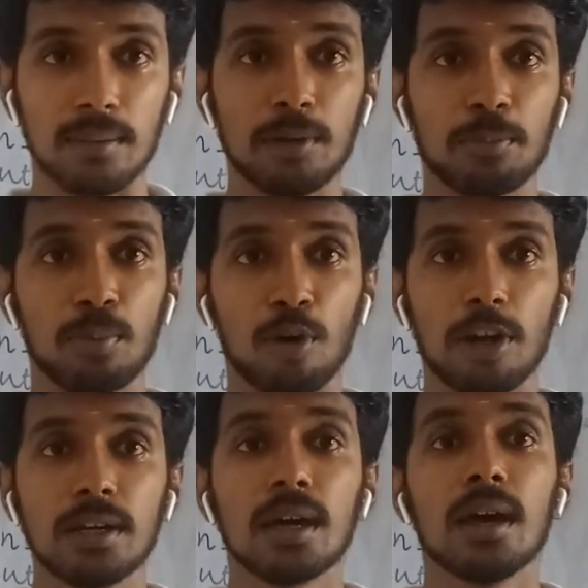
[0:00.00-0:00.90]
a limit
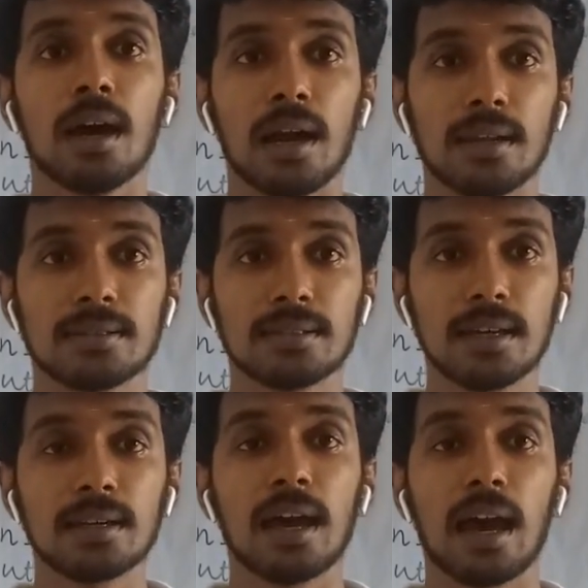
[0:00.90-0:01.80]
point and a
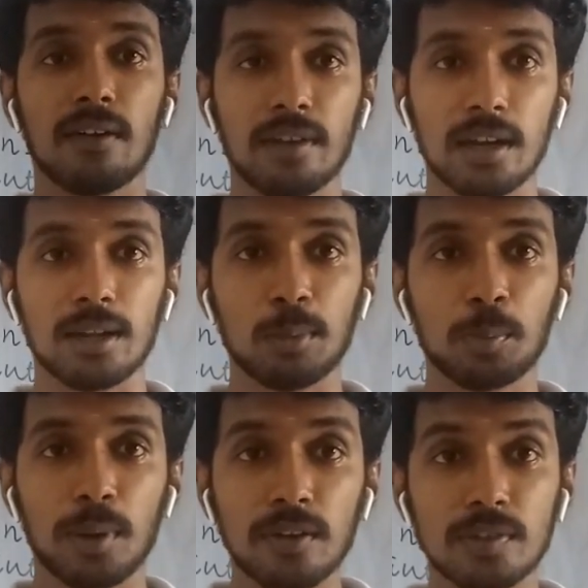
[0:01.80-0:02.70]
set having a
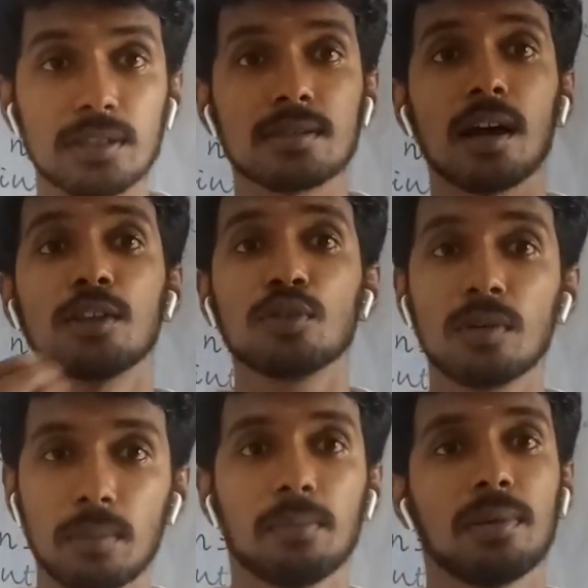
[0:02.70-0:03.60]
limit point which is
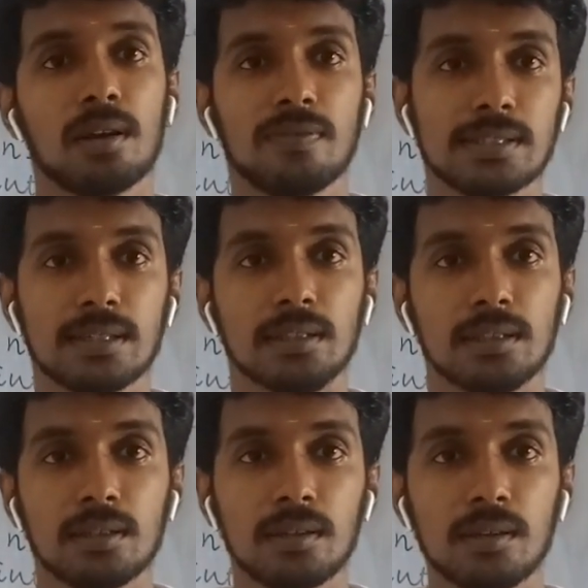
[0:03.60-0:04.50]
also a member of a set.